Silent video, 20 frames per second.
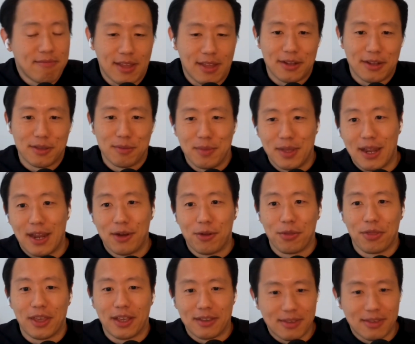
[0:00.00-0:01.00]
That doesn't mean I
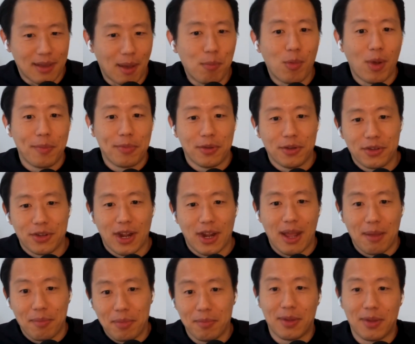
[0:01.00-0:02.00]
don't think some Web3 is going to
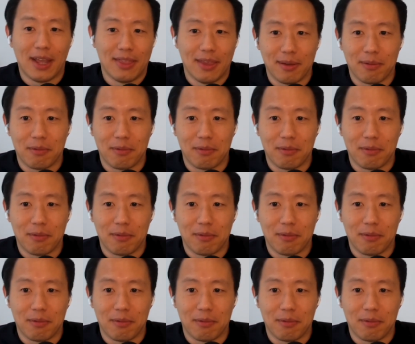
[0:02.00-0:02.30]
happen, but I think,